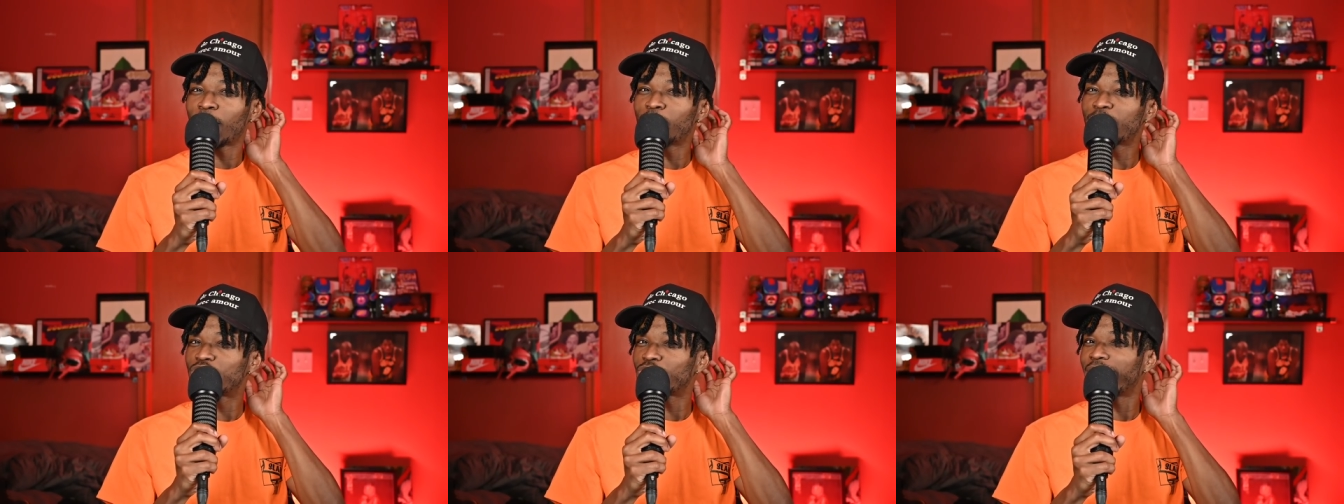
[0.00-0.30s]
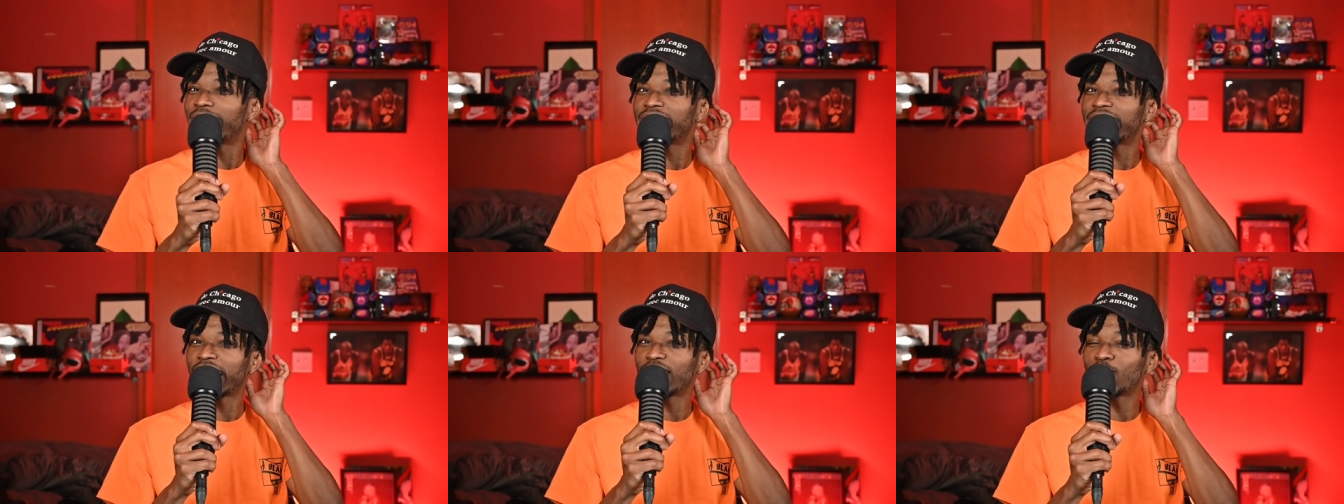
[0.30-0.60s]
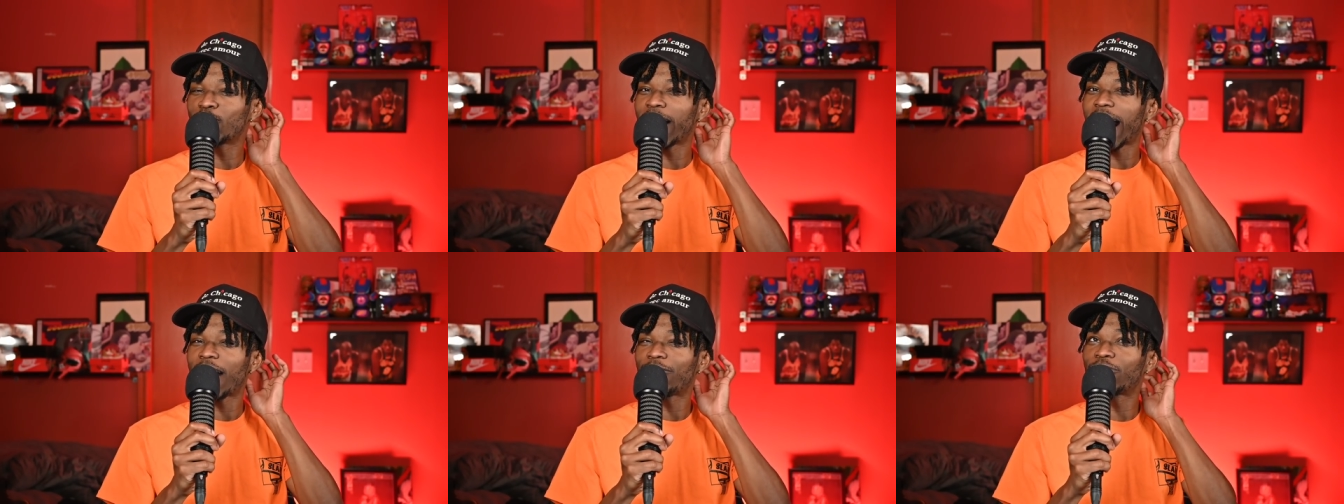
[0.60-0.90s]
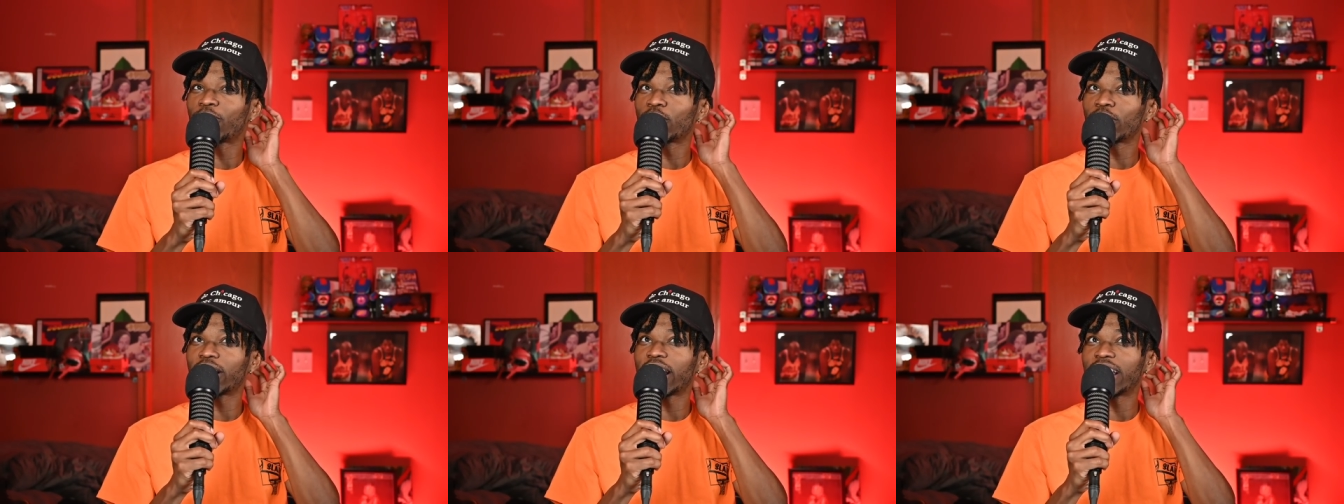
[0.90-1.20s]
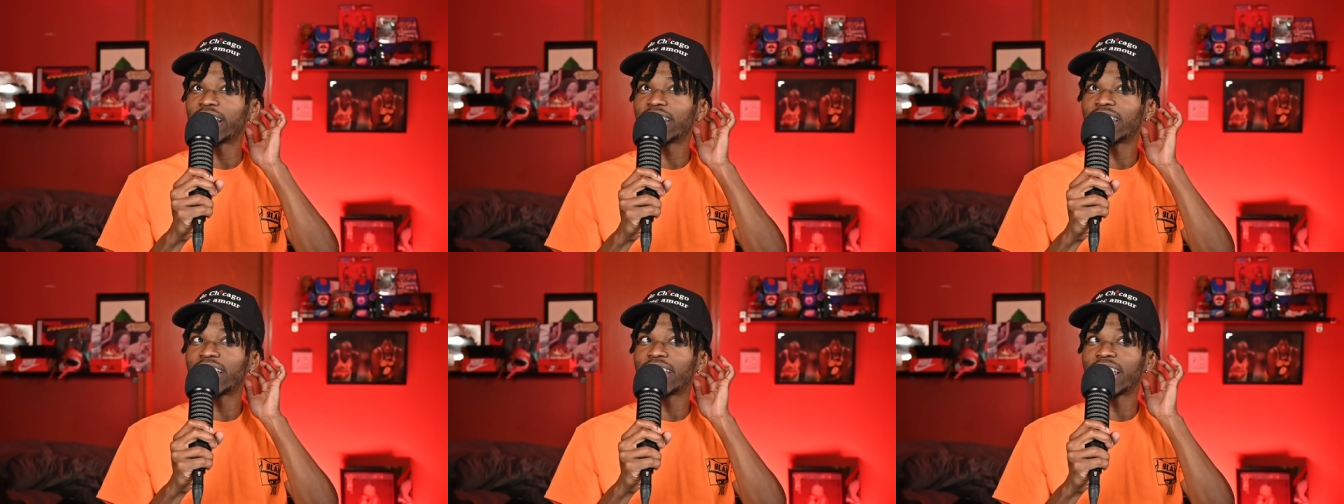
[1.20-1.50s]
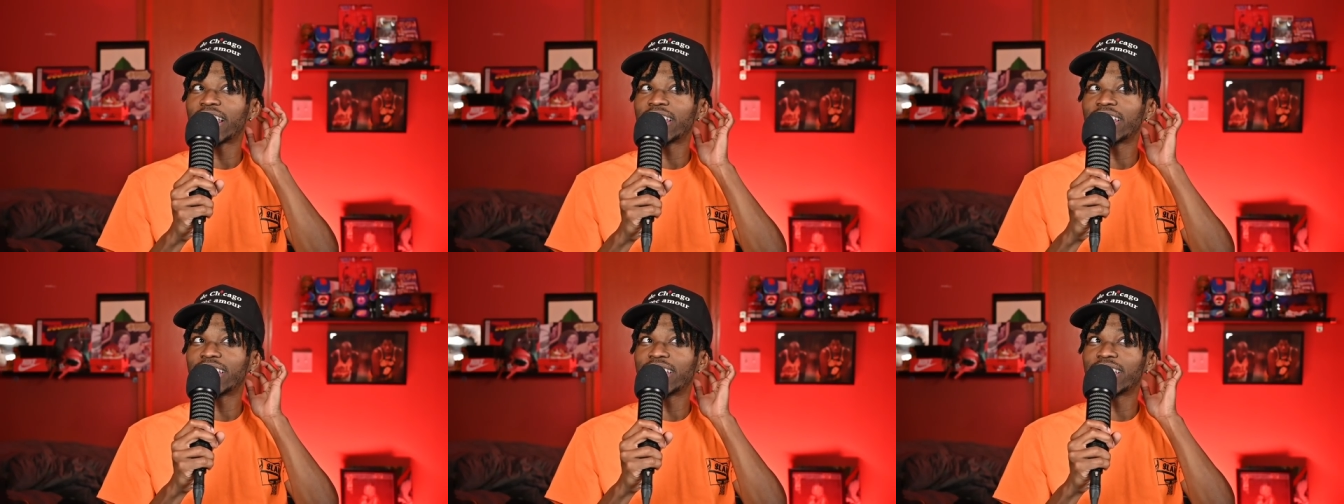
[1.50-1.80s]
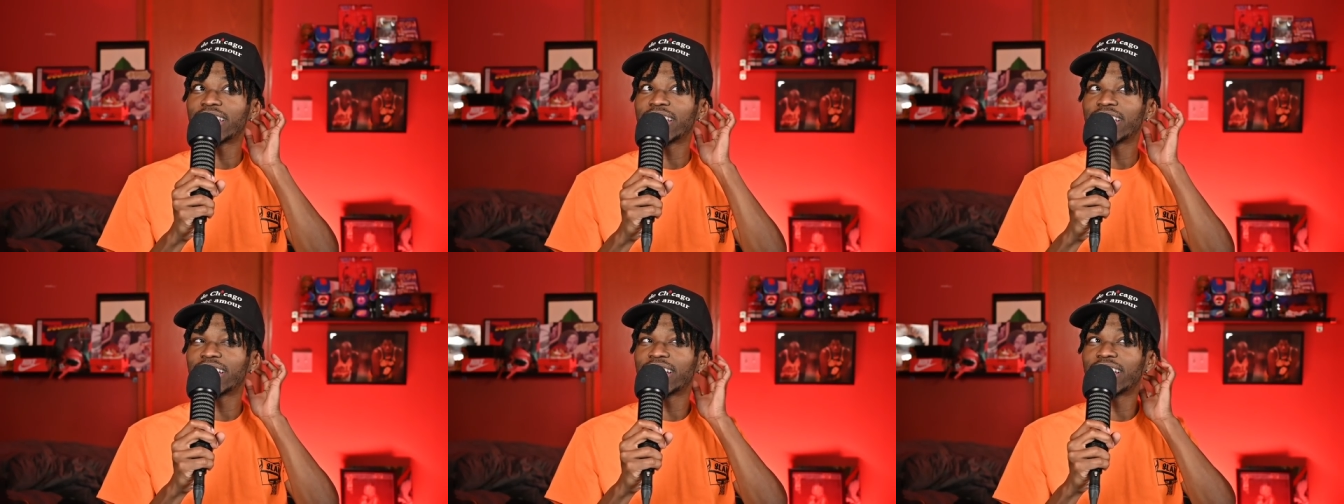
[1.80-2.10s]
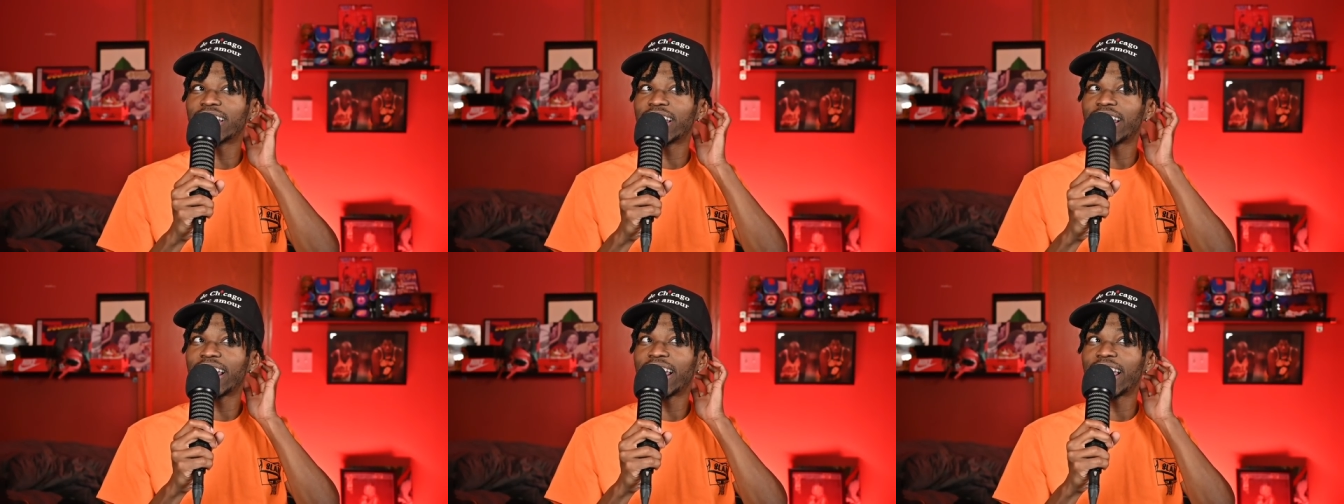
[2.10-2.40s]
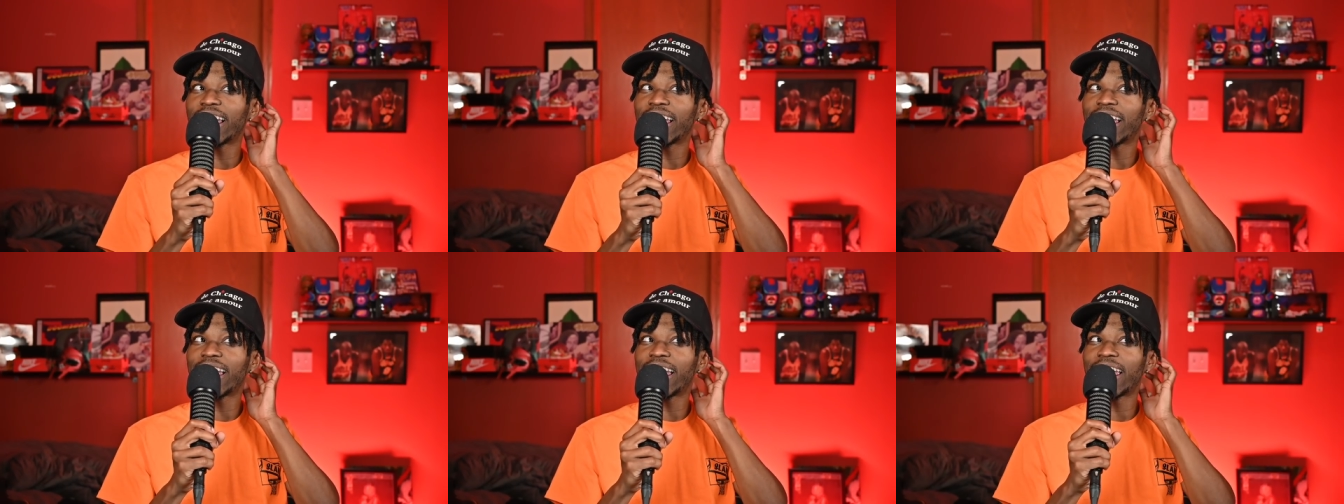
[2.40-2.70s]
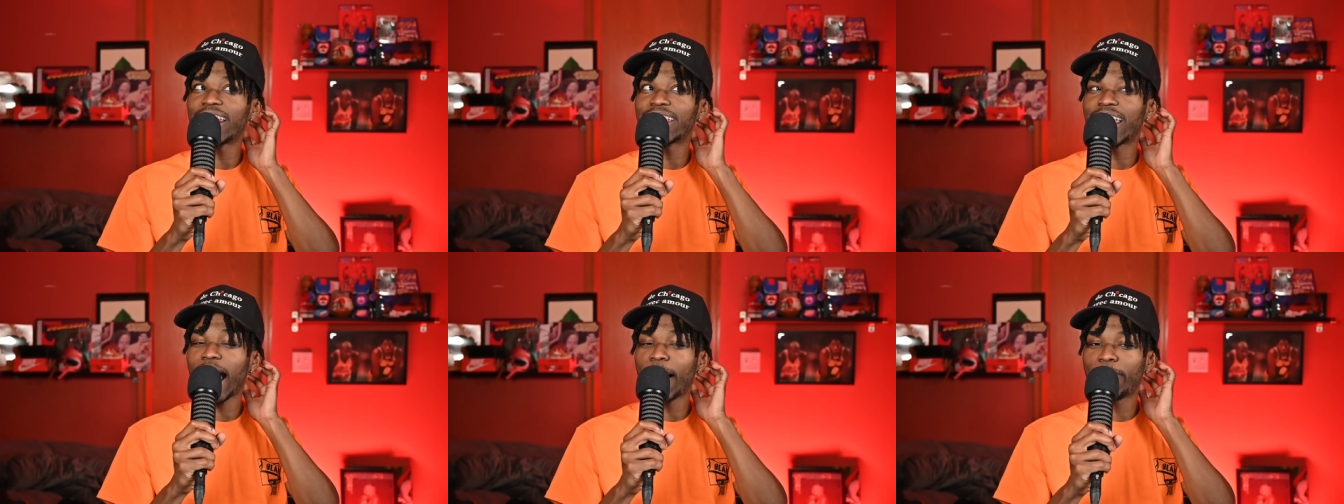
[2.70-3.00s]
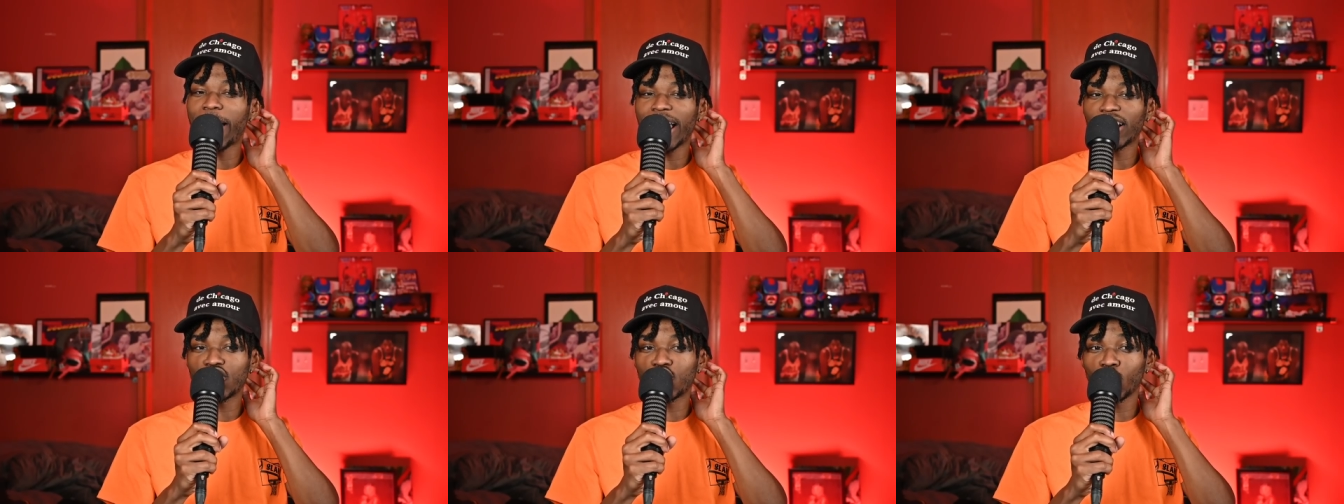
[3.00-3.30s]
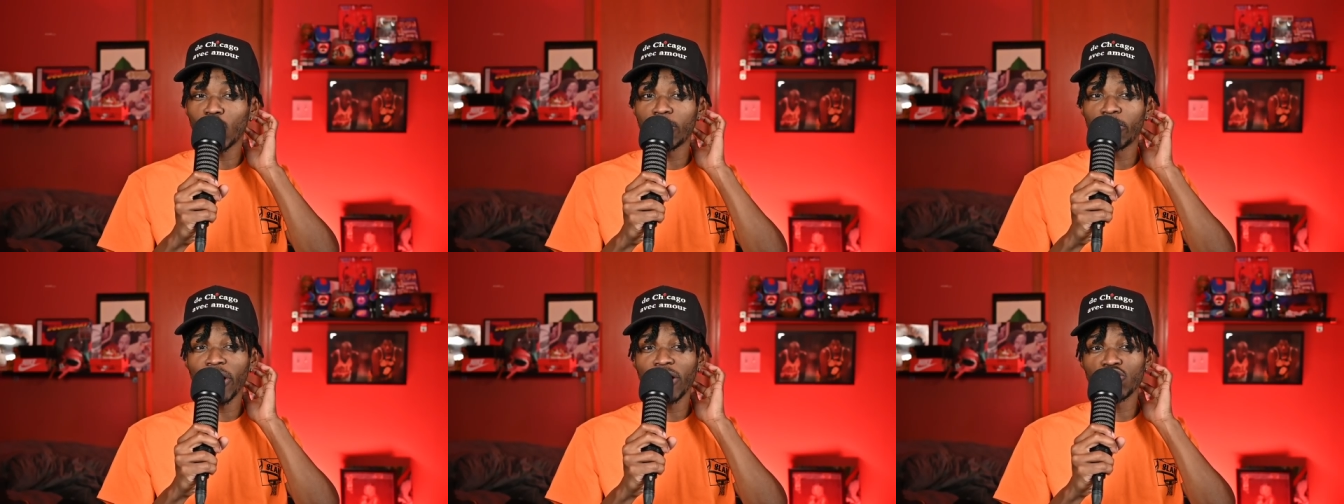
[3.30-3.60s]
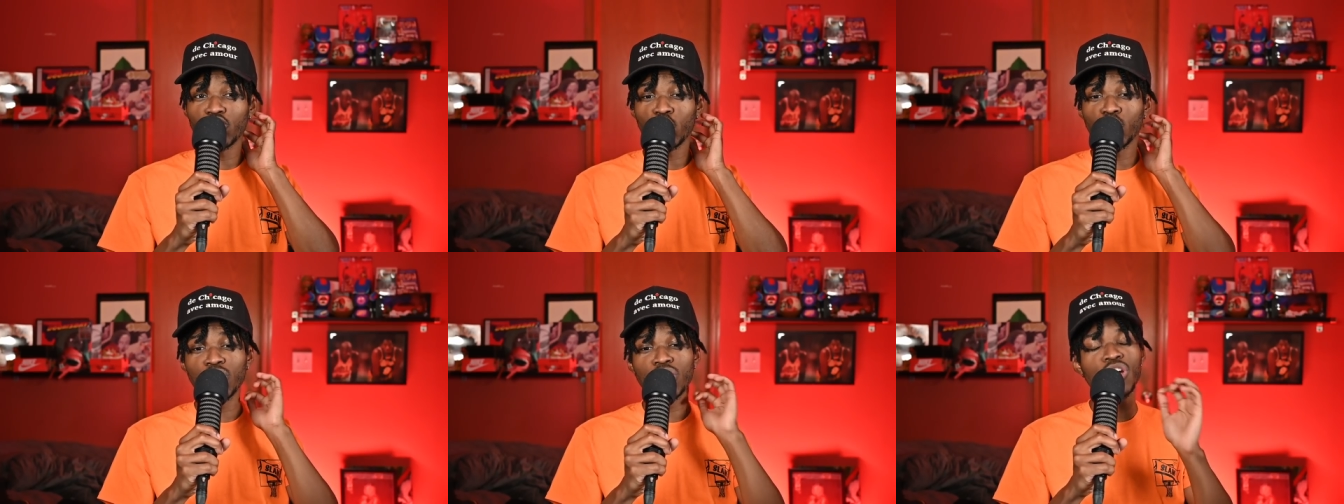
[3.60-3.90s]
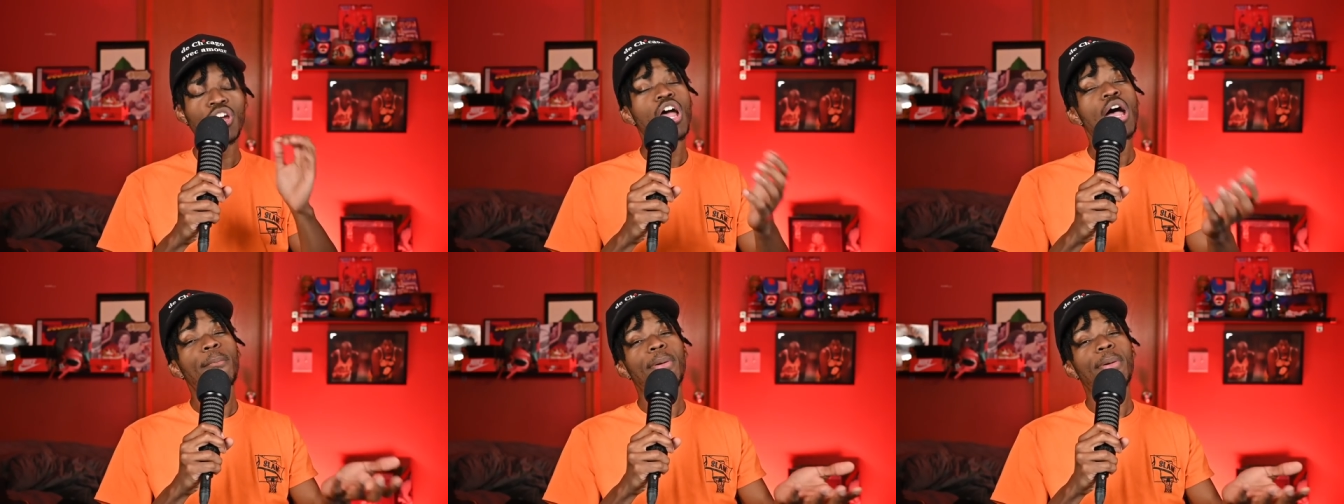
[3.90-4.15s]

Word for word: we traded Daniel Gafford and and and got back Troy Brown Jr.